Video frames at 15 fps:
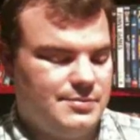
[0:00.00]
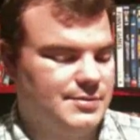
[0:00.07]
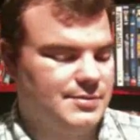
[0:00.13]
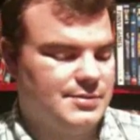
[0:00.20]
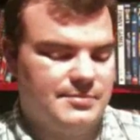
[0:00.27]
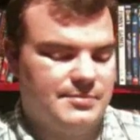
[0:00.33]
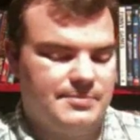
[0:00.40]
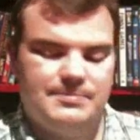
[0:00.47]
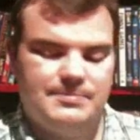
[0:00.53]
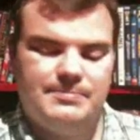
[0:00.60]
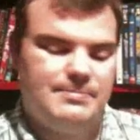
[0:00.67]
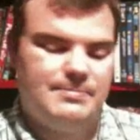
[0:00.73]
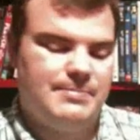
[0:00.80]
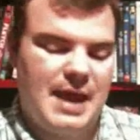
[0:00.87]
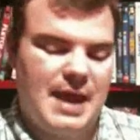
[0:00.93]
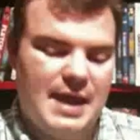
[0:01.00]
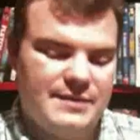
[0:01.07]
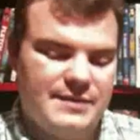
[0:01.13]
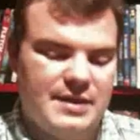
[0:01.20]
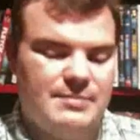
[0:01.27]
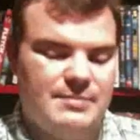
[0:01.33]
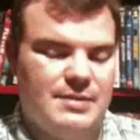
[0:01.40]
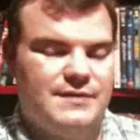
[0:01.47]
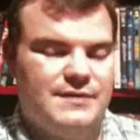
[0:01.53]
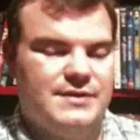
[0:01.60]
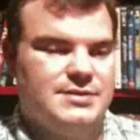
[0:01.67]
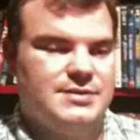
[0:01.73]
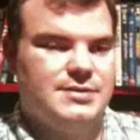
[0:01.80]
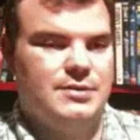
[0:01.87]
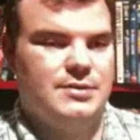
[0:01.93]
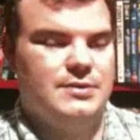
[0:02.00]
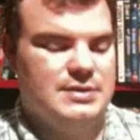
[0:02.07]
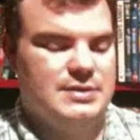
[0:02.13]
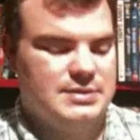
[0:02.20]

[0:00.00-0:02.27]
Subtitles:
The bad thing about this,